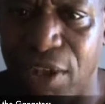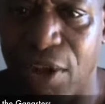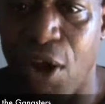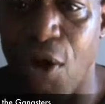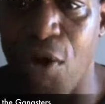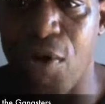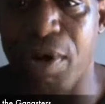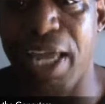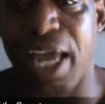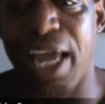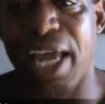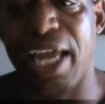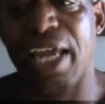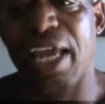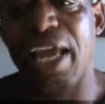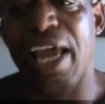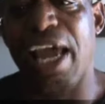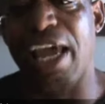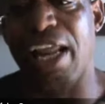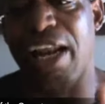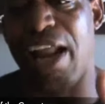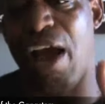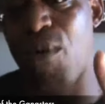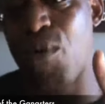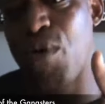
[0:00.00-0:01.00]
Okay,
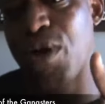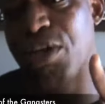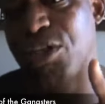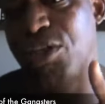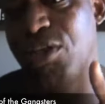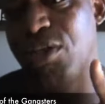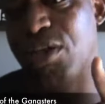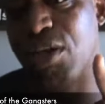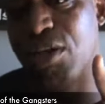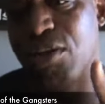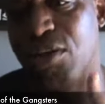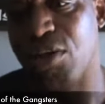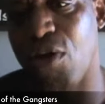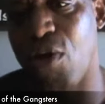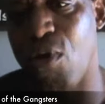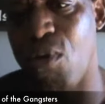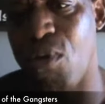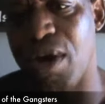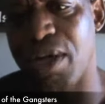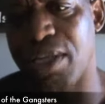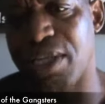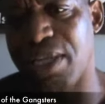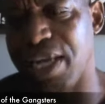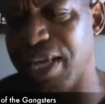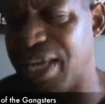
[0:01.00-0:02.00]
and I want you to know
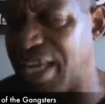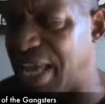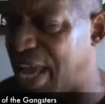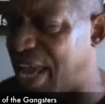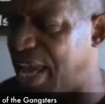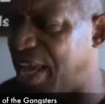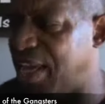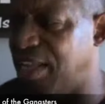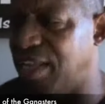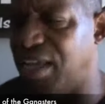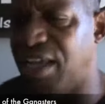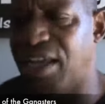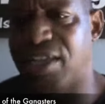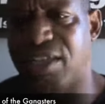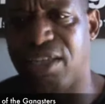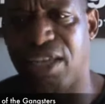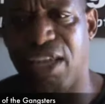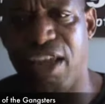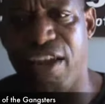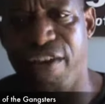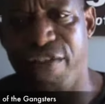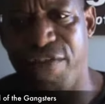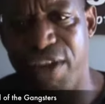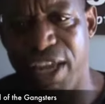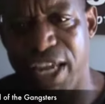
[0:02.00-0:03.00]
one thing.
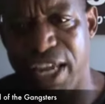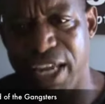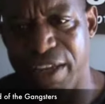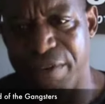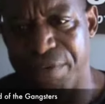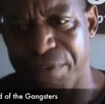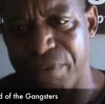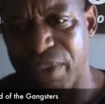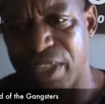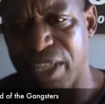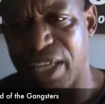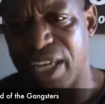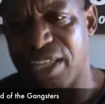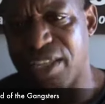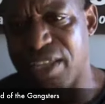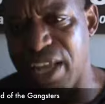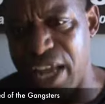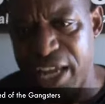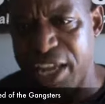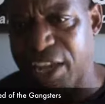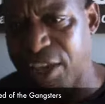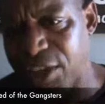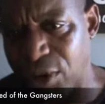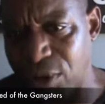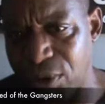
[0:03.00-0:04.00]
ADTV,
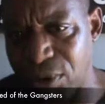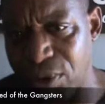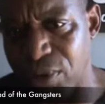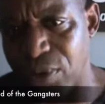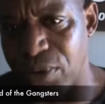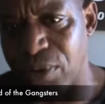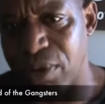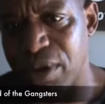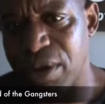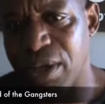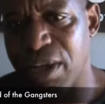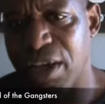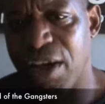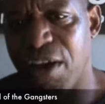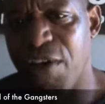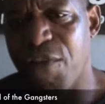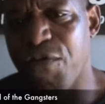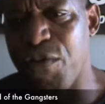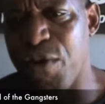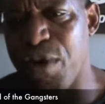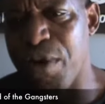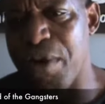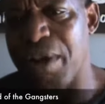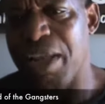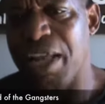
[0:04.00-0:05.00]
thank you
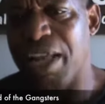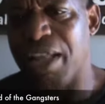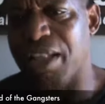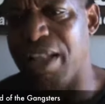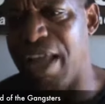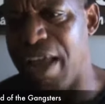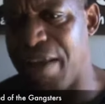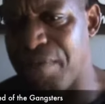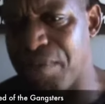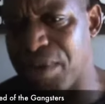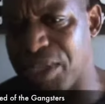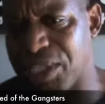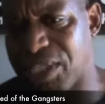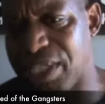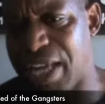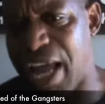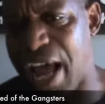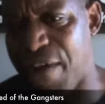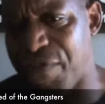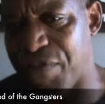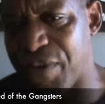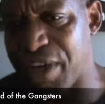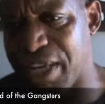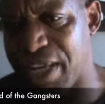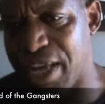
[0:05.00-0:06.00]
for letting
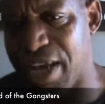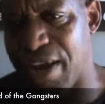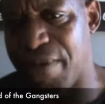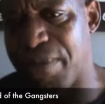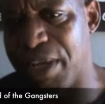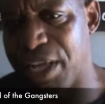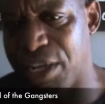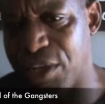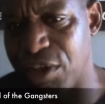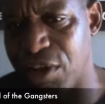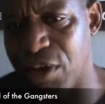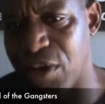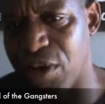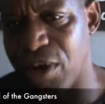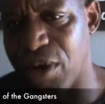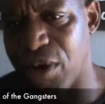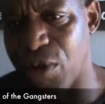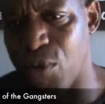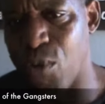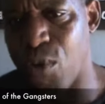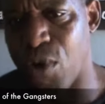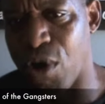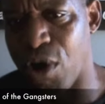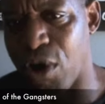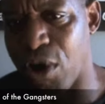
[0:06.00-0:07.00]
Mustafa come in your
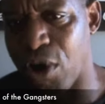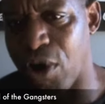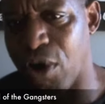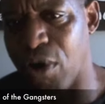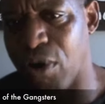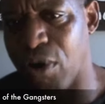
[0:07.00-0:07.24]
world.